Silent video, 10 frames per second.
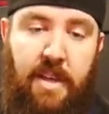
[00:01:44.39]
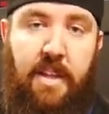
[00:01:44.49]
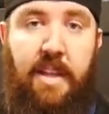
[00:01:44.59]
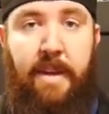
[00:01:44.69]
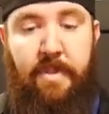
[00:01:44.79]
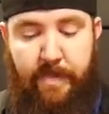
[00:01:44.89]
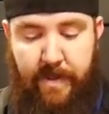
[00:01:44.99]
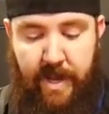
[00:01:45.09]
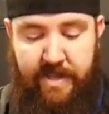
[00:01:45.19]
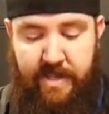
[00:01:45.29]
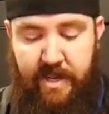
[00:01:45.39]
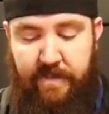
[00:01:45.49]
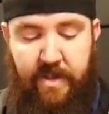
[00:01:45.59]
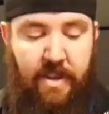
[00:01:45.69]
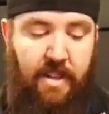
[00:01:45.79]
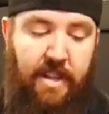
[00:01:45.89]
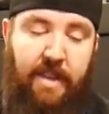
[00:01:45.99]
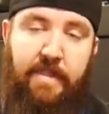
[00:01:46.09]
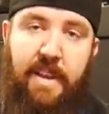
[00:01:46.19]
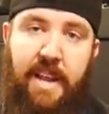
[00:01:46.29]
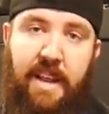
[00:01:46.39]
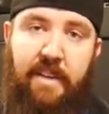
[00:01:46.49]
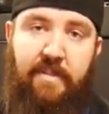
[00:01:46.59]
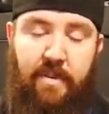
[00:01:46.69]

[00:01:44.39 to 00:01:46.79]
clamp the positive, clamp the negative,